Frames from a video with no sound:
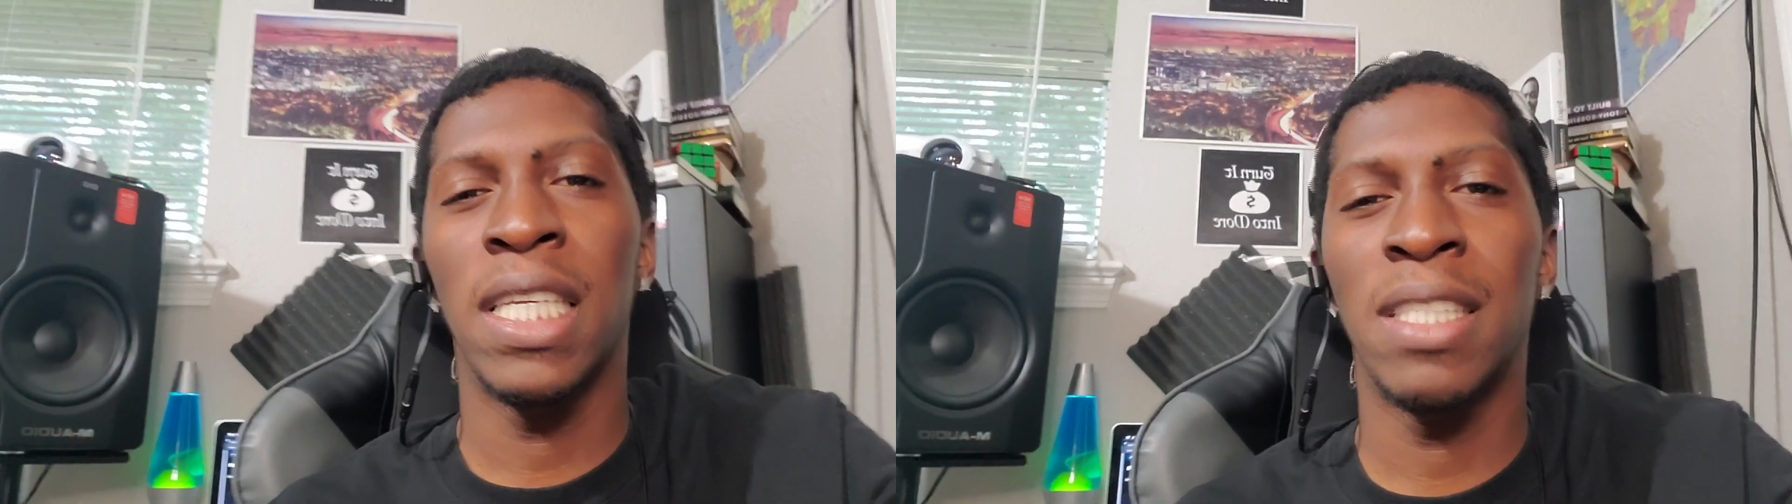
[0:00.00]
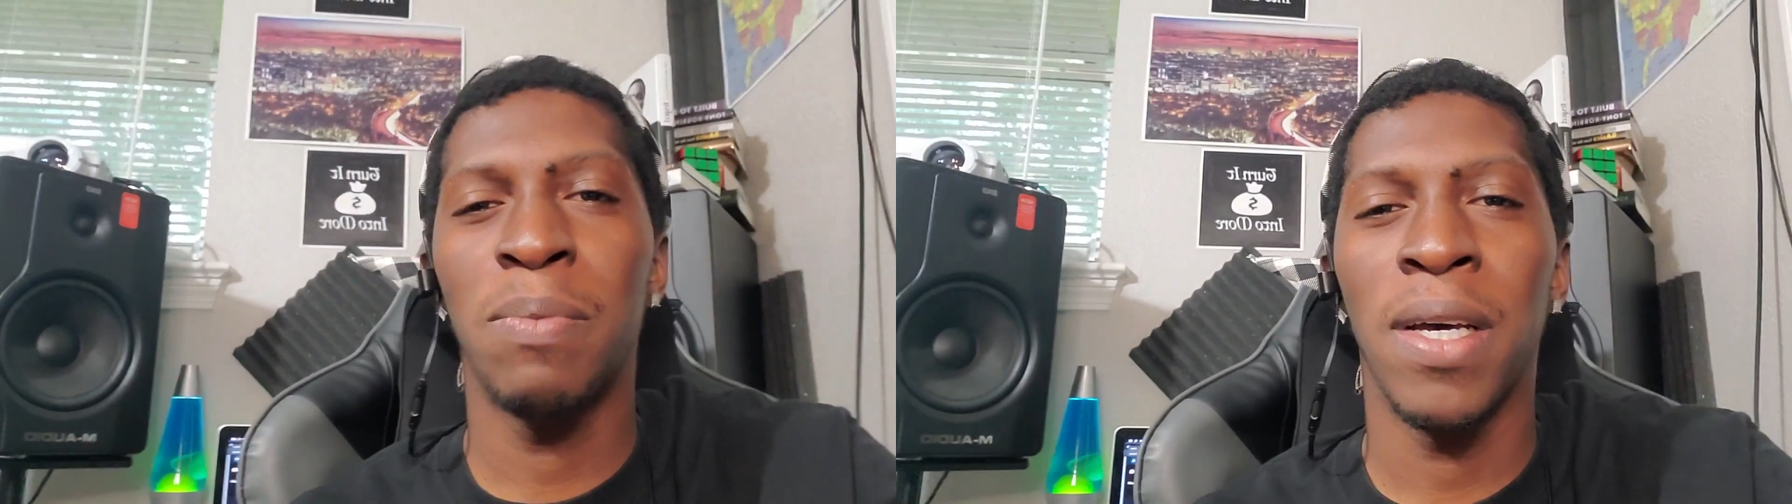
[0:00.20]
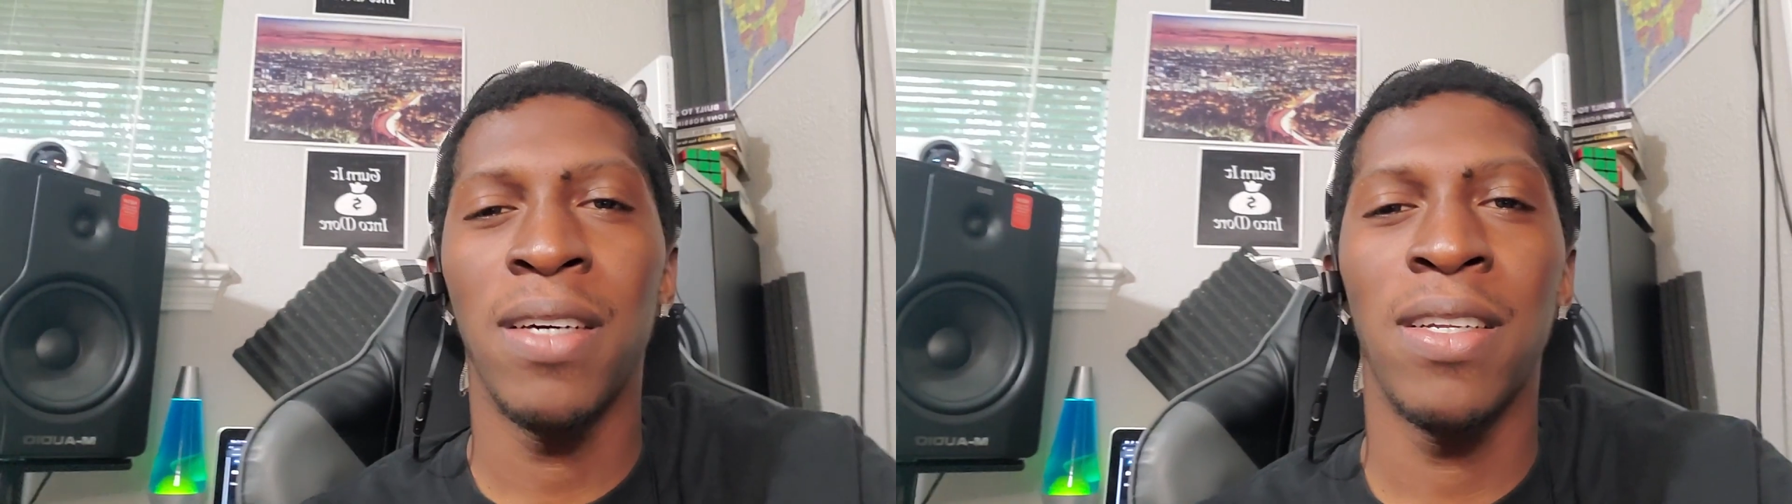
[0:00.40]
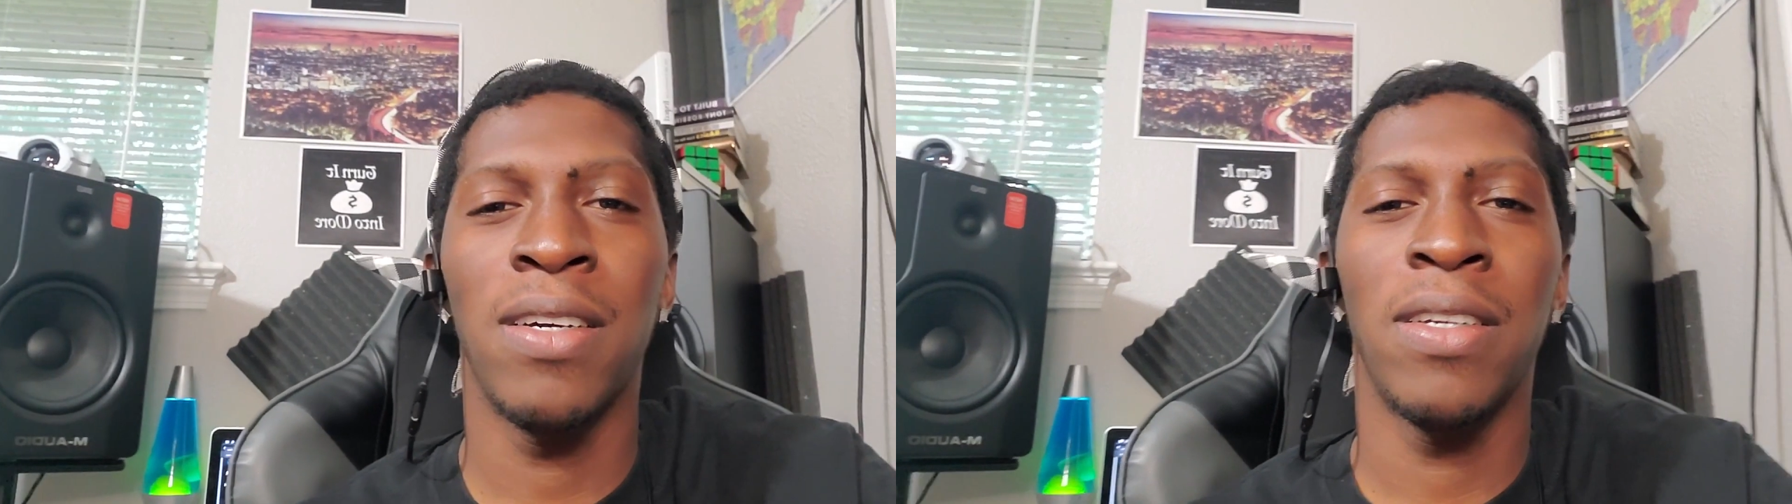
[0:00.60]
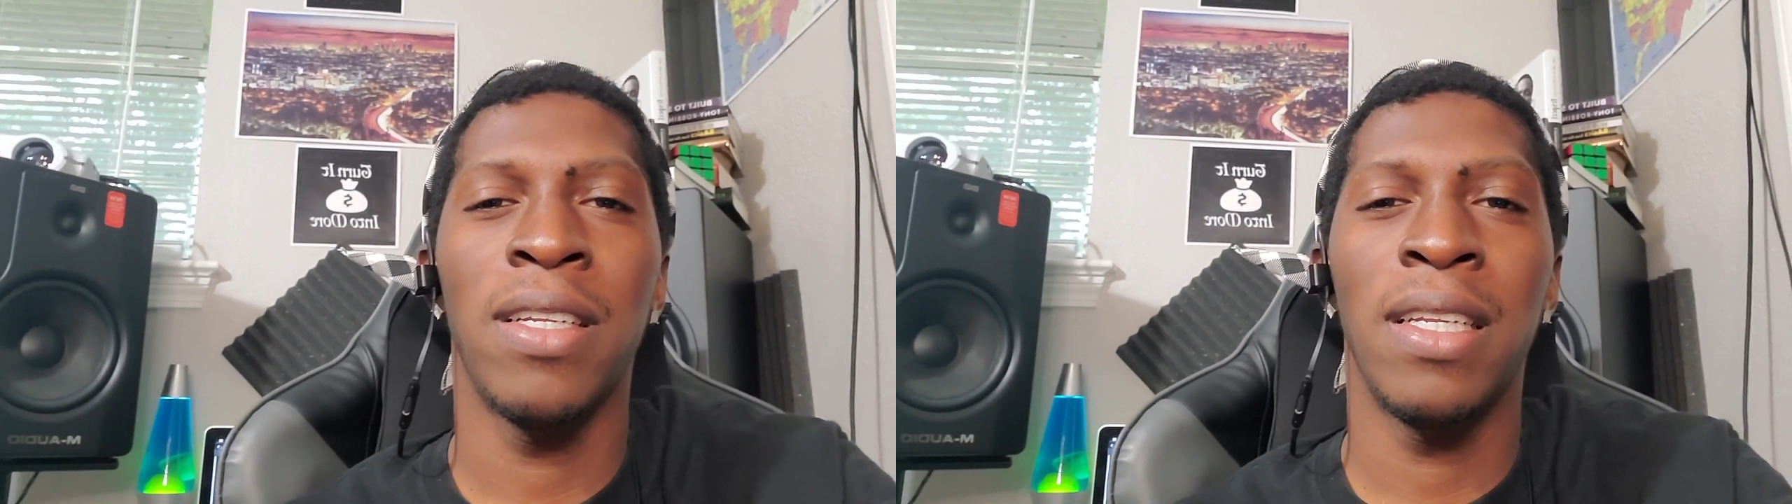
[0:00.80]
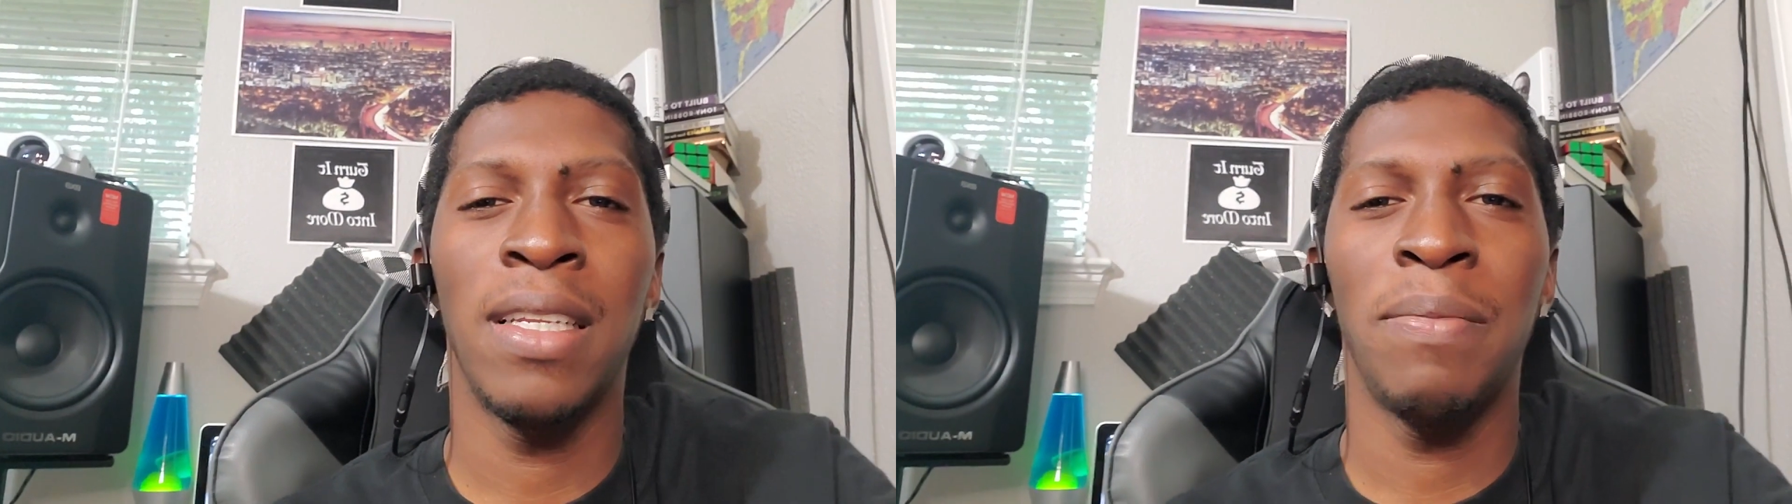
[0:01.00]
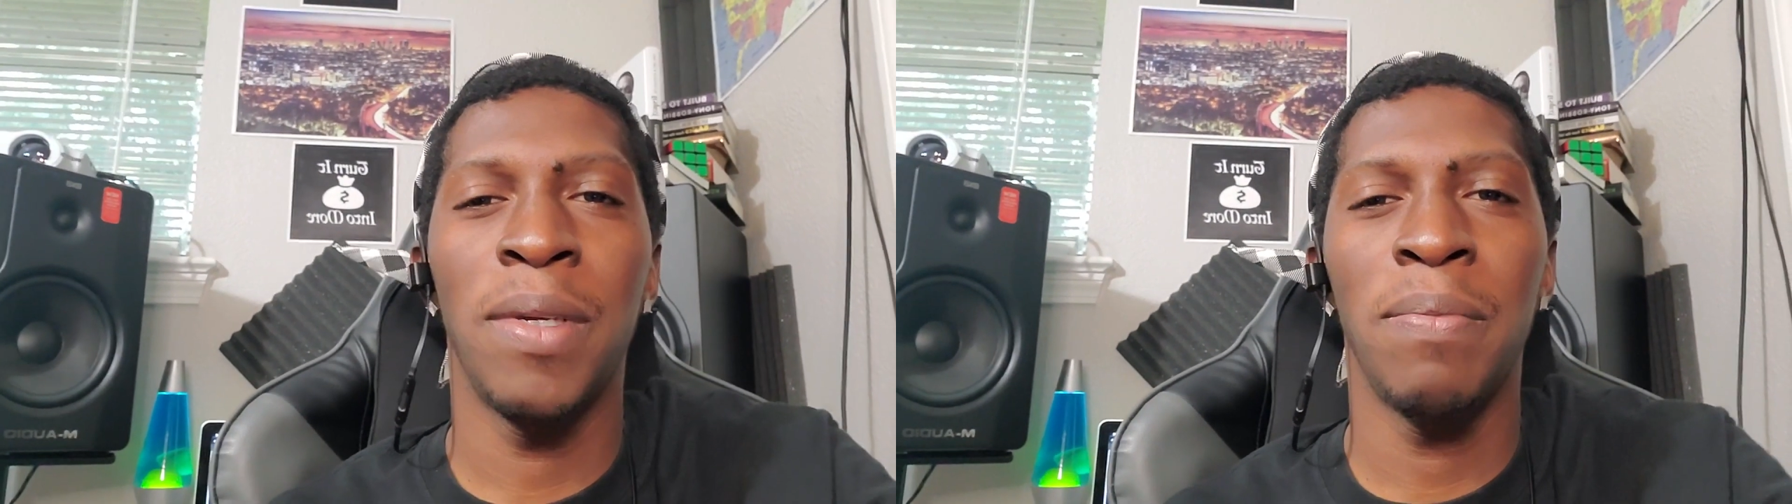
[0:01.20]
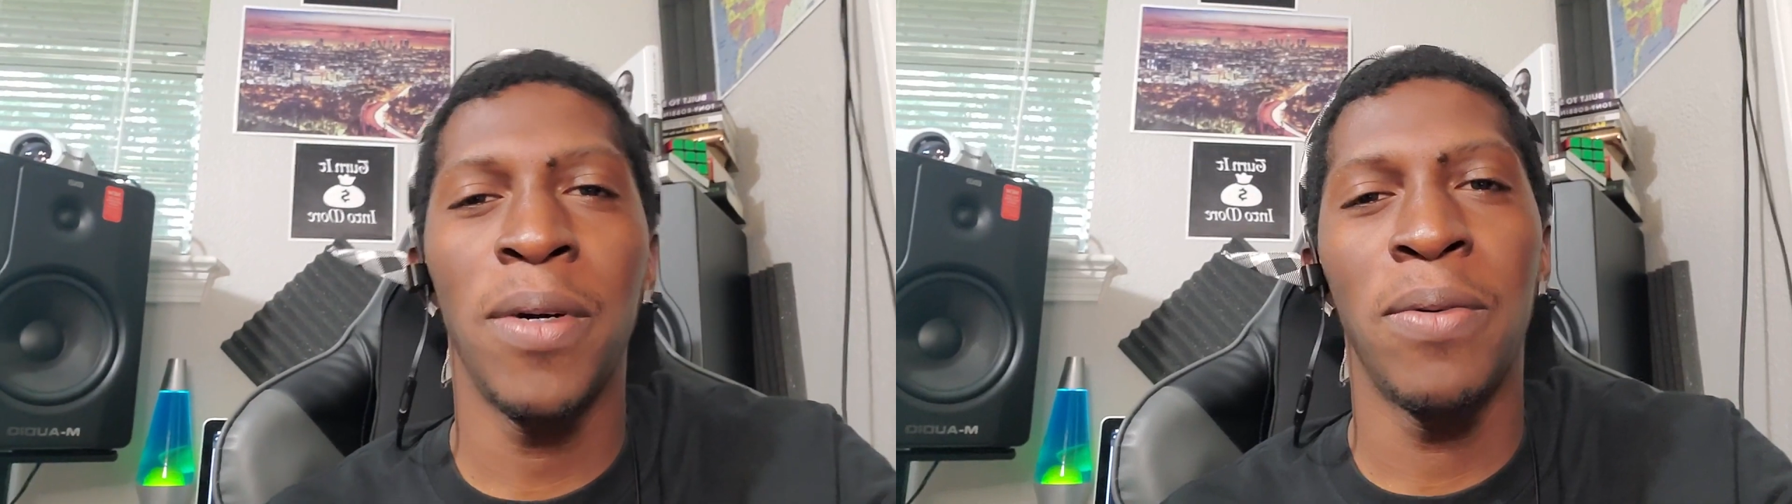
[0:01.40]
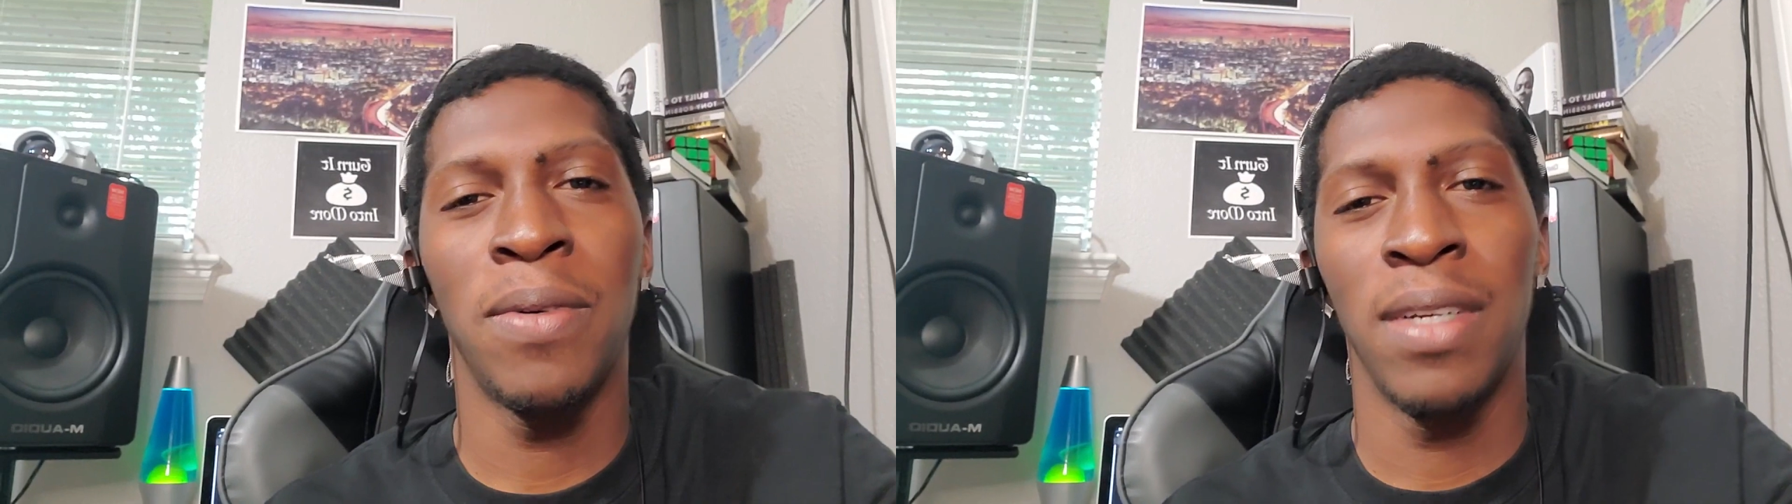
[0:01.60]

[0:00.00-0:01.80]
expound on it a little bit more.